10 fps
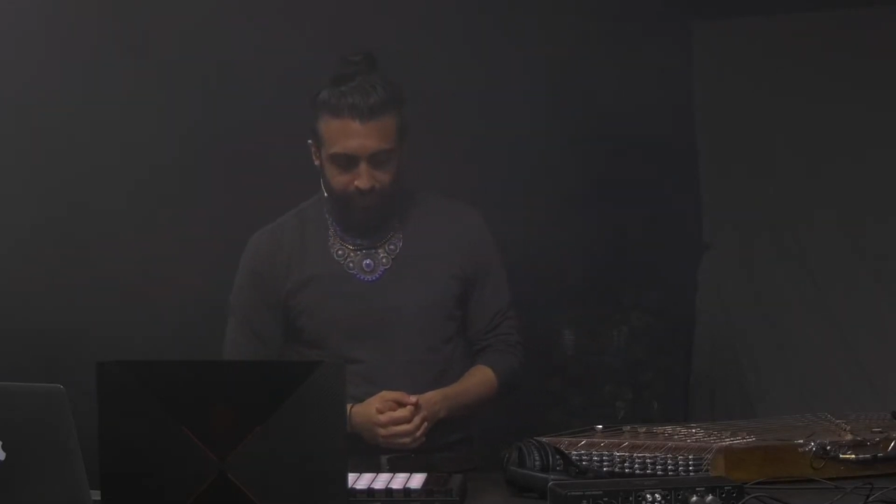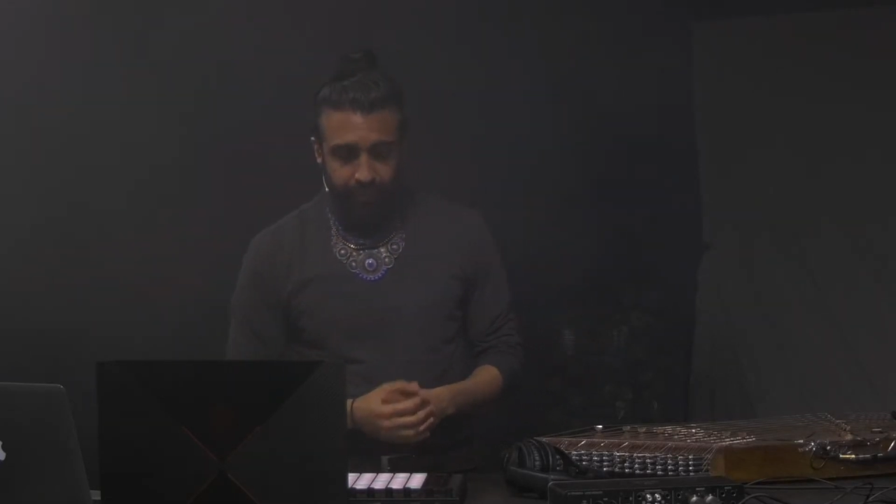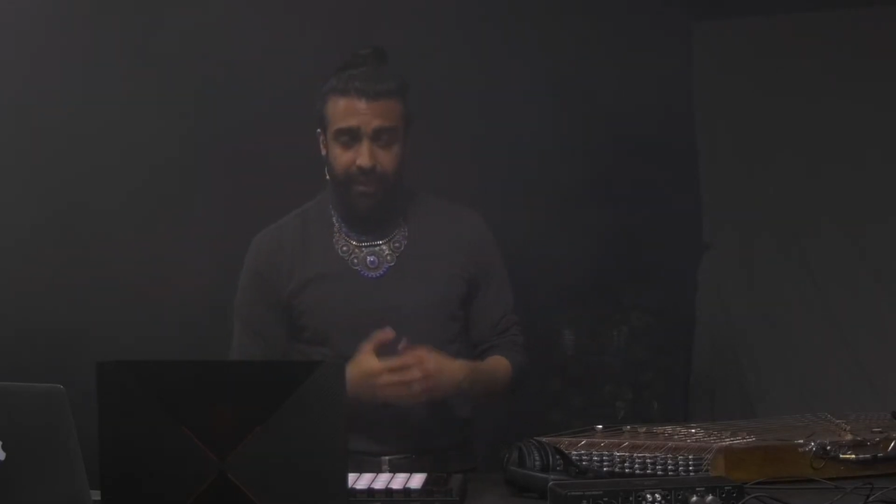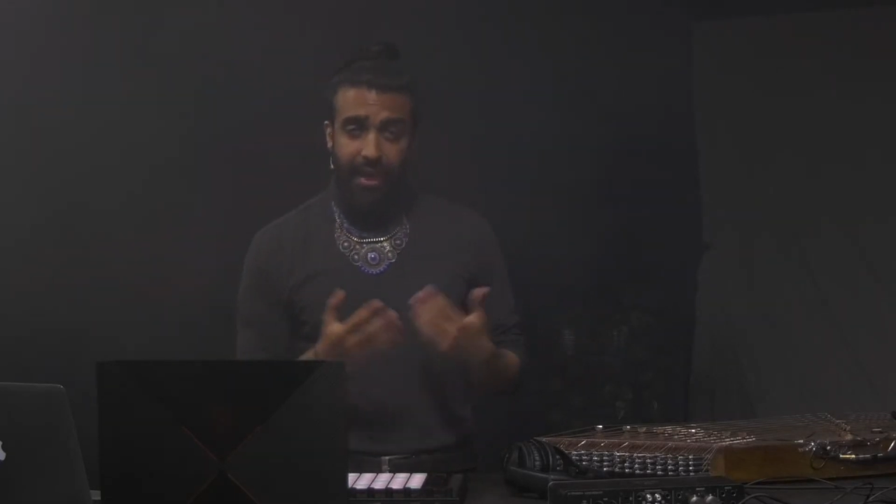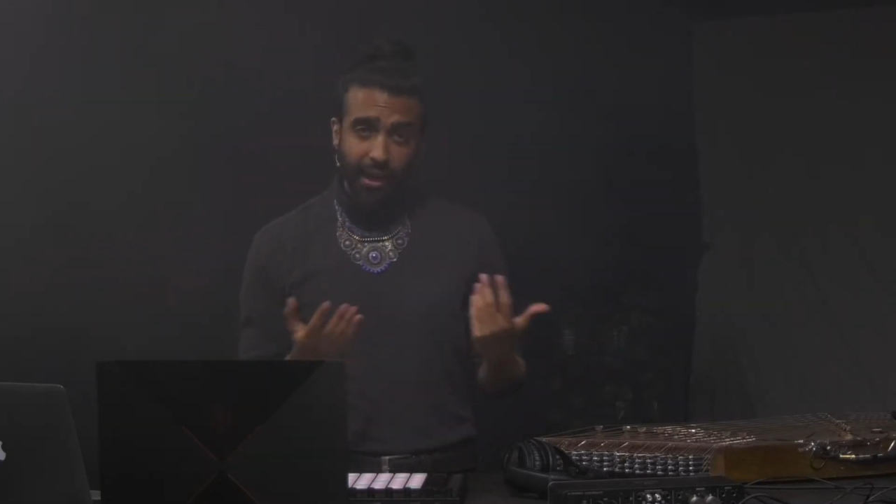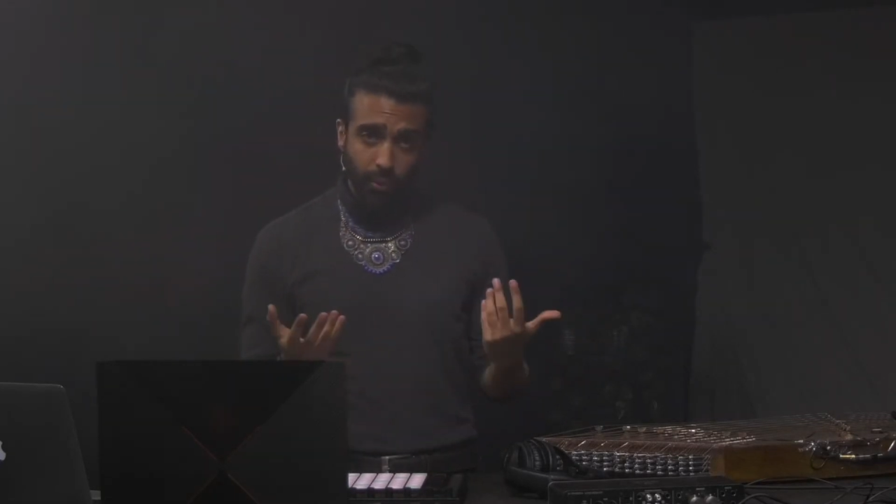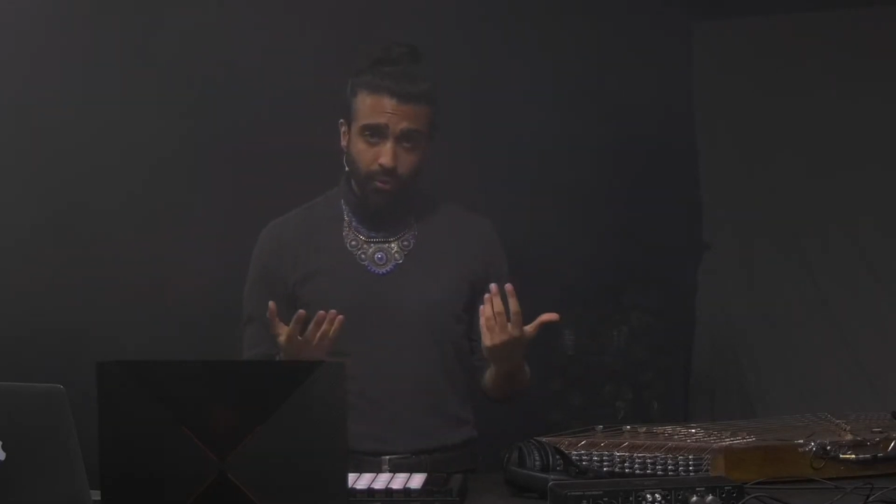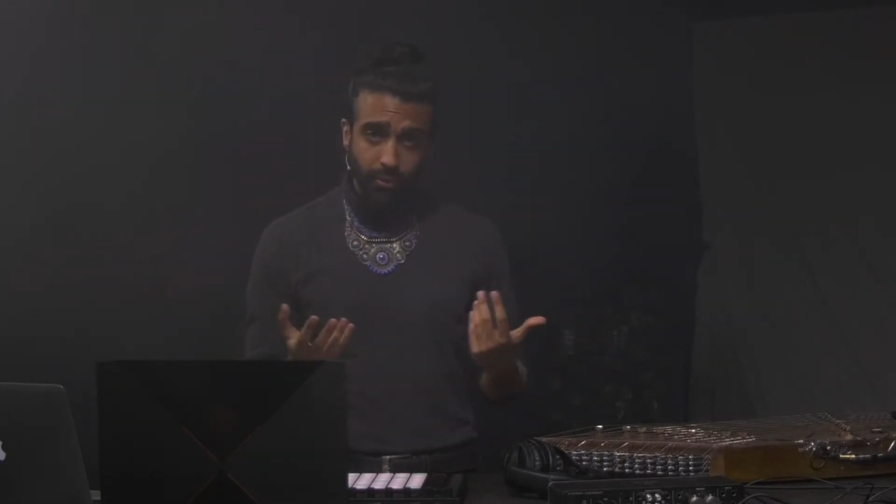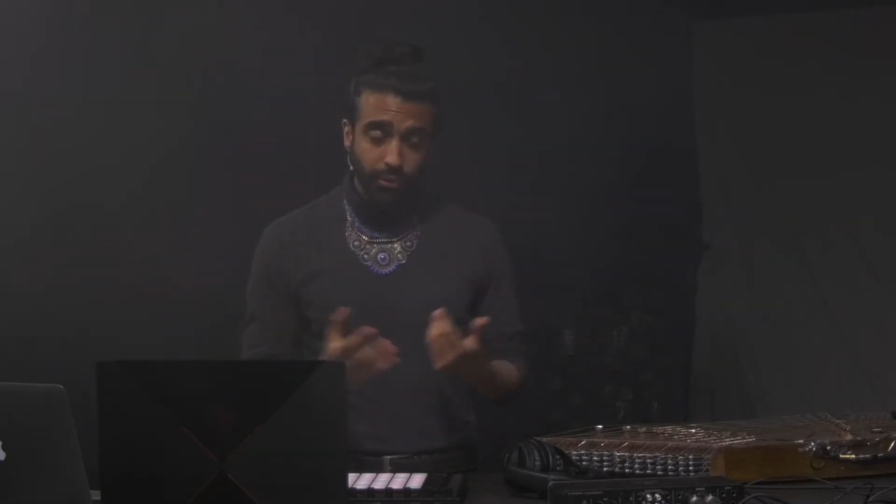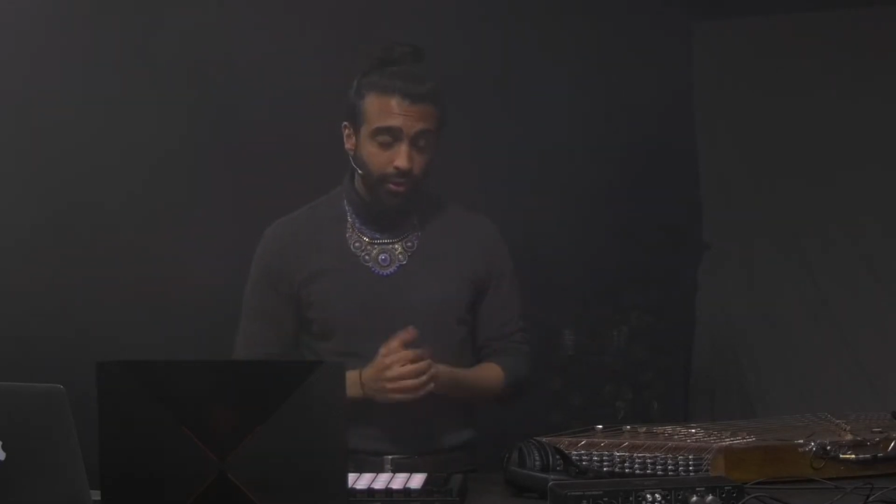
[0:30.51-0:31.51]
that I want
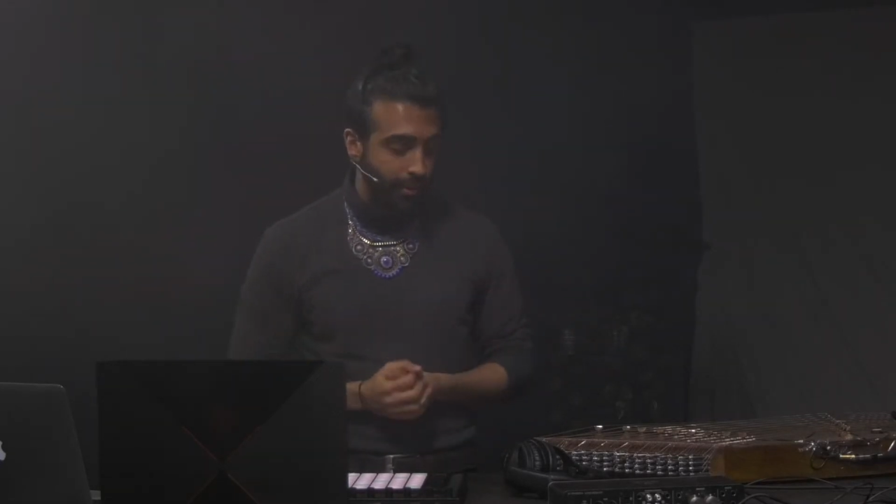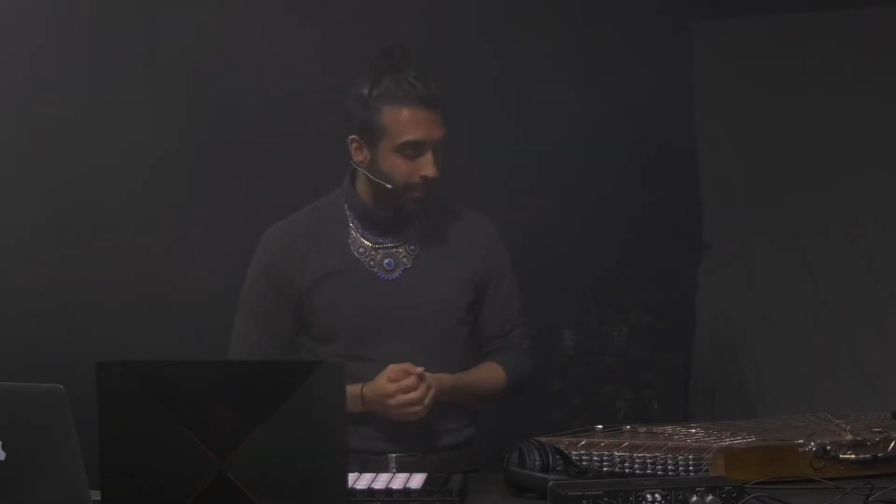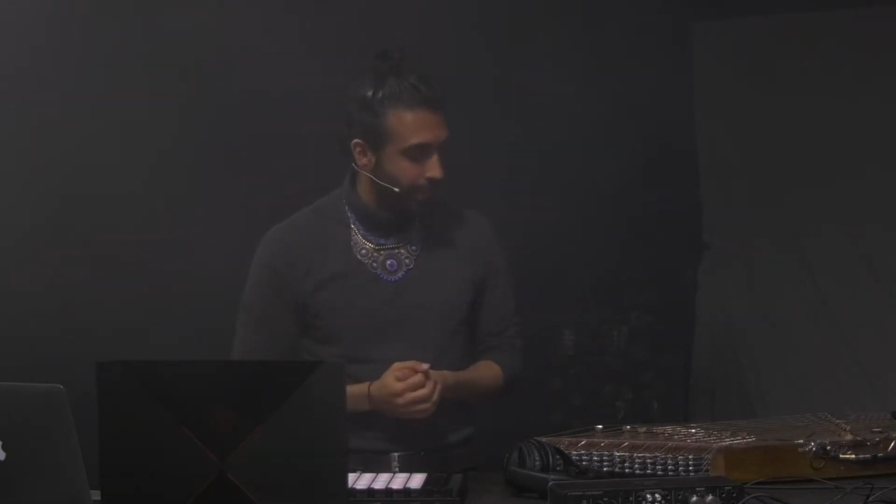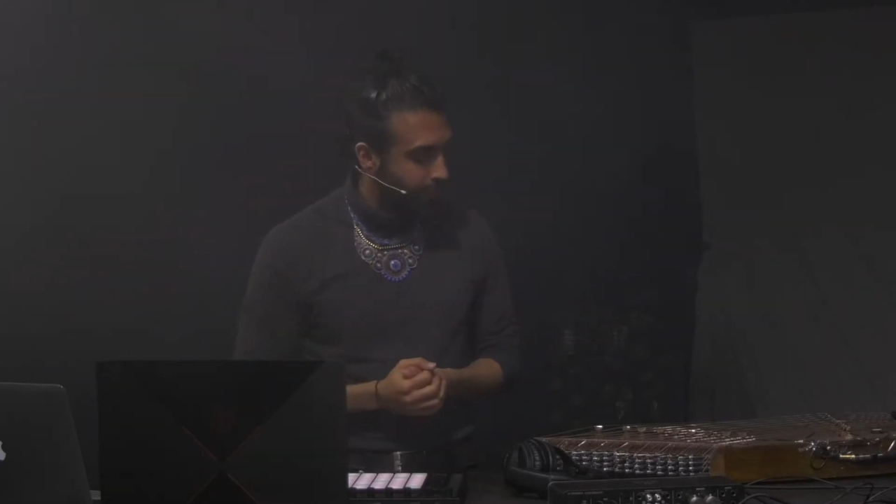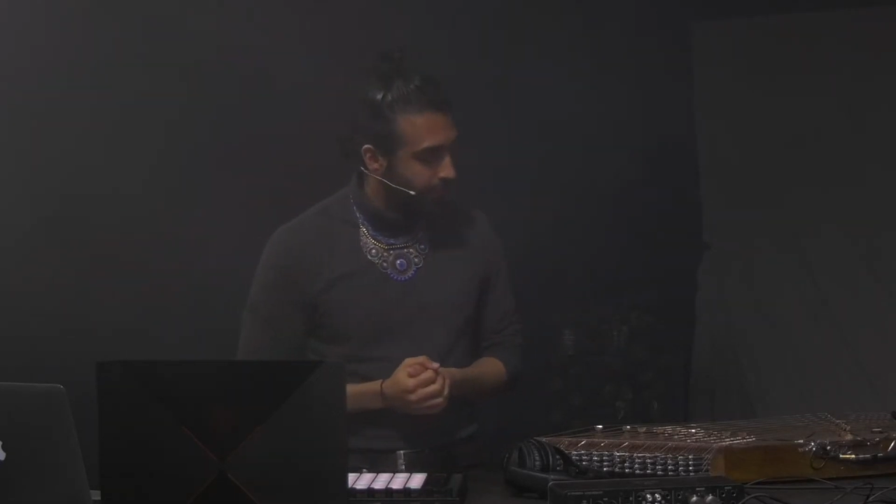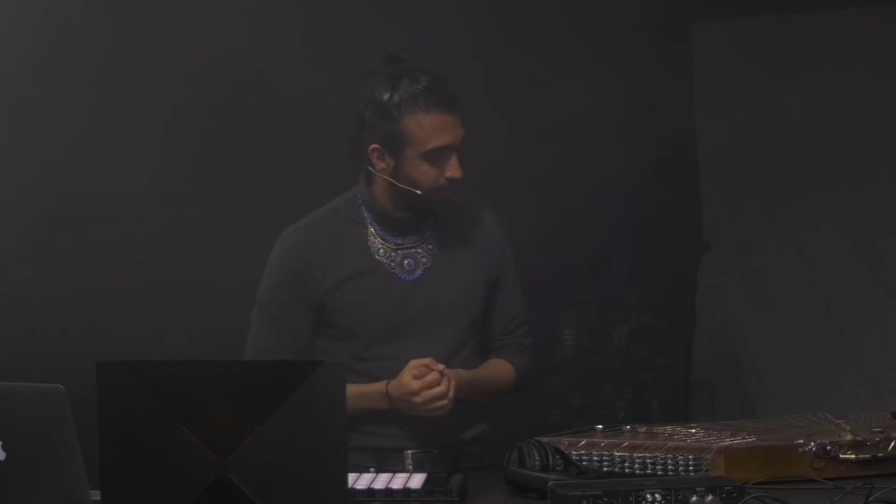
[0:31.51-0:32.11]
to talk about,